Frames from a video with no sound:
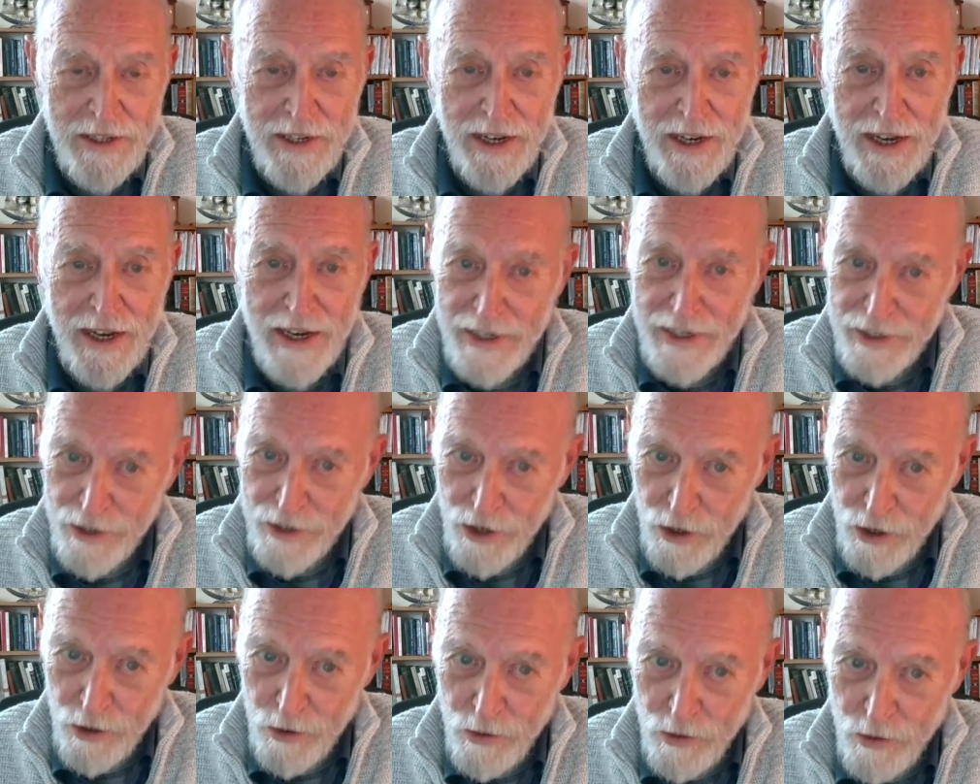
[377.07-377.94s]
I
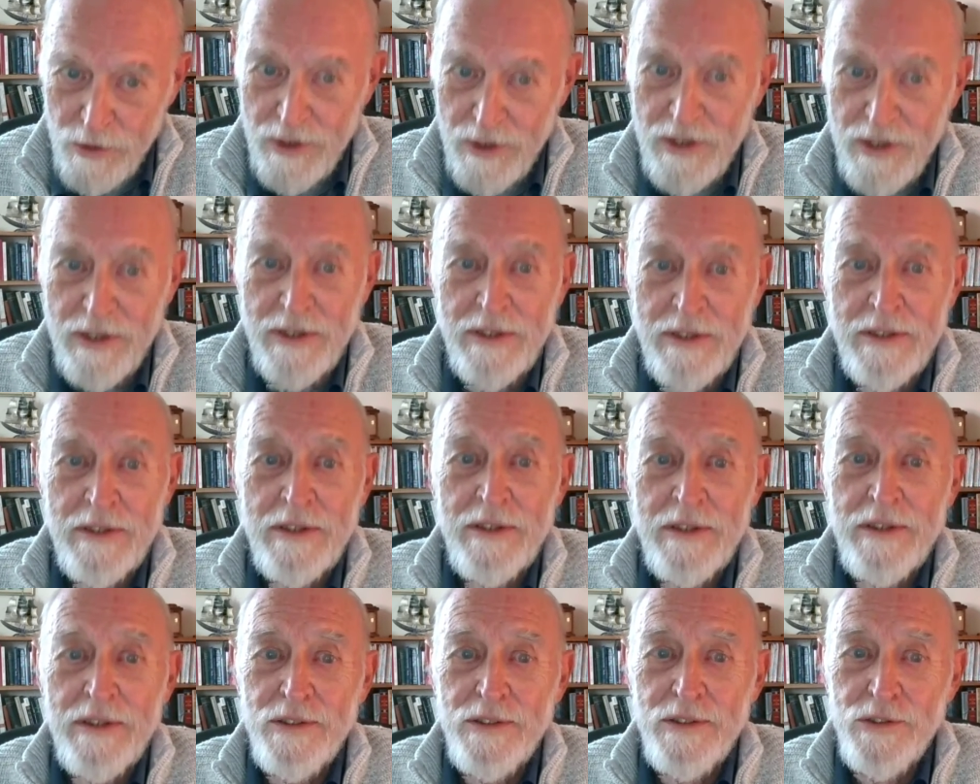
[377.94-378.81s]
know.
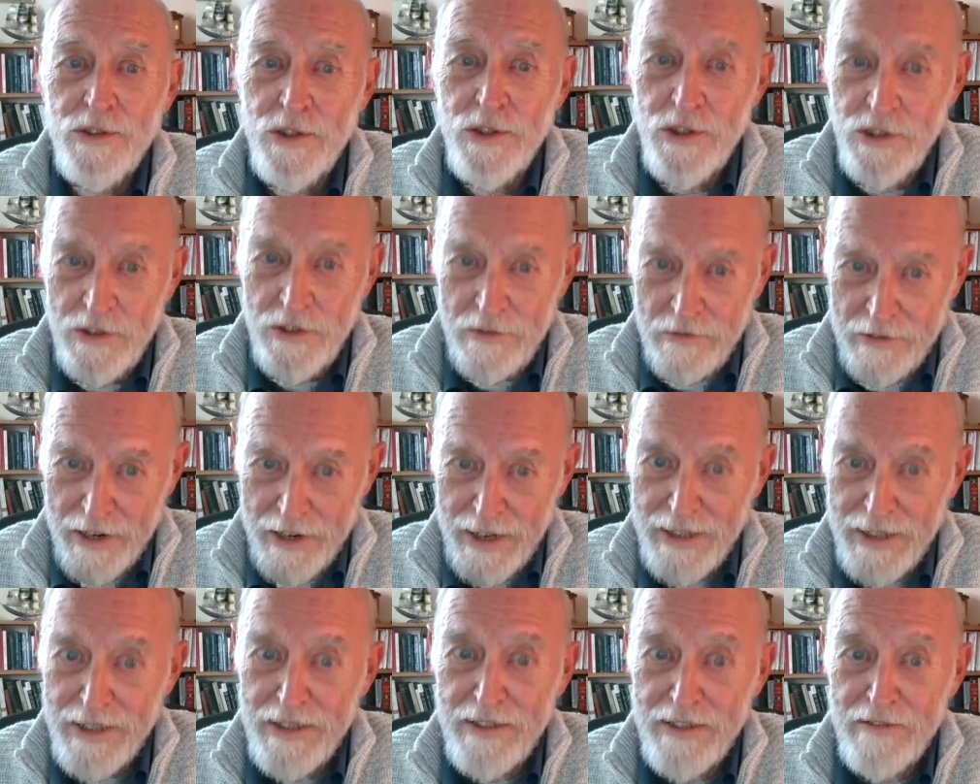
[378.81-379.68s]
She's a
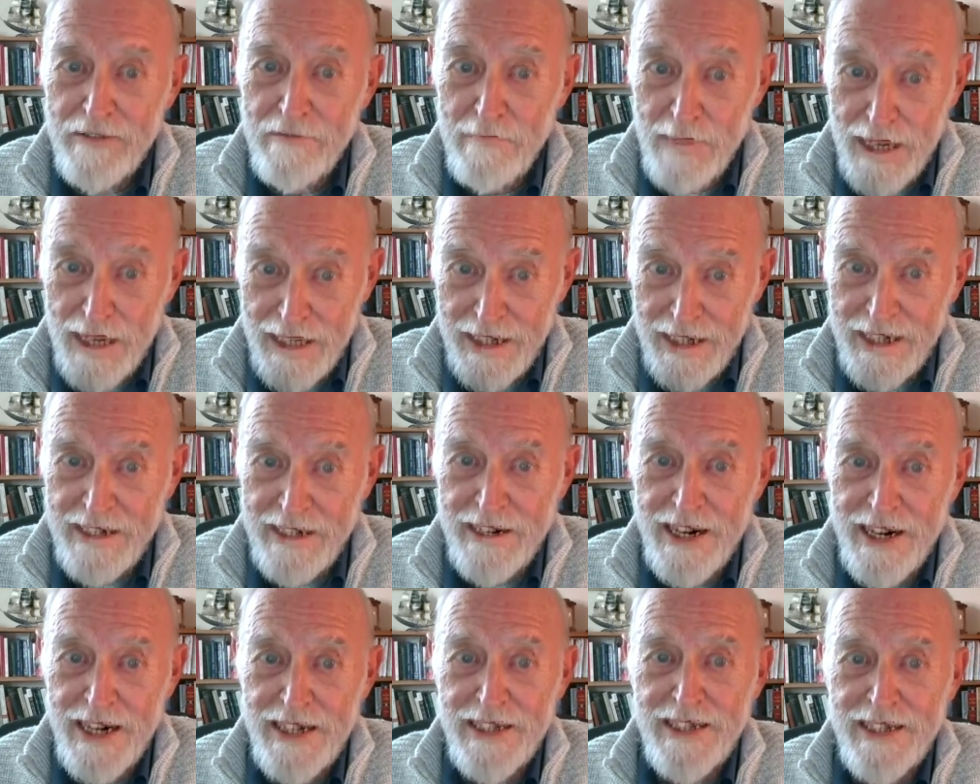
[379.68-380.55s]
friend of my
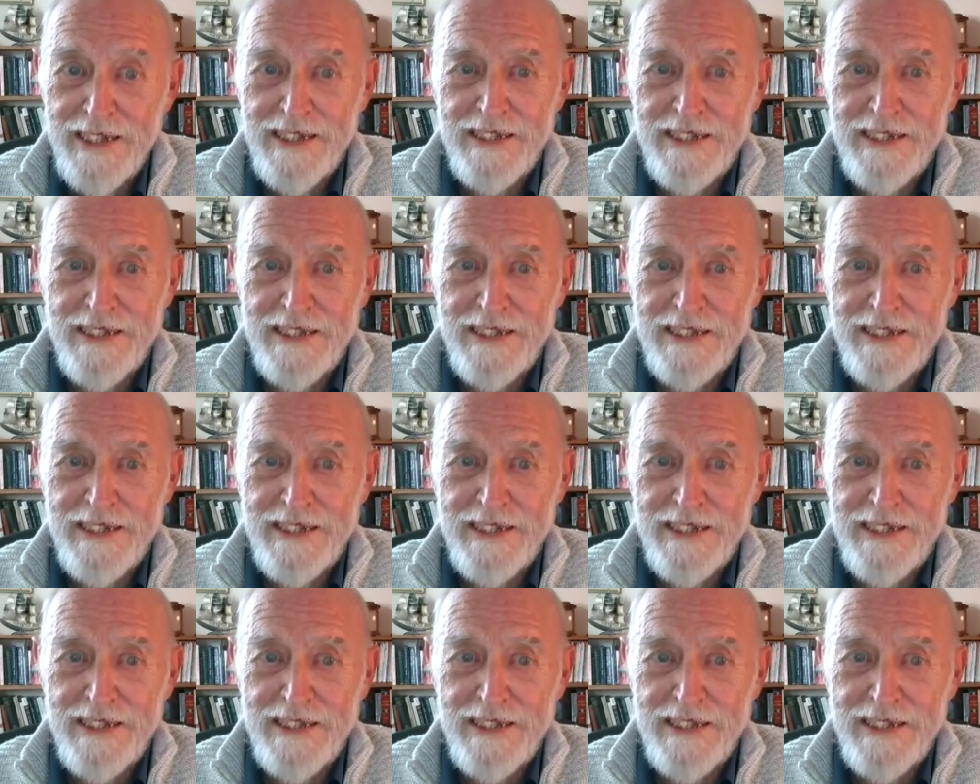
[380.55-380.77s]
gran.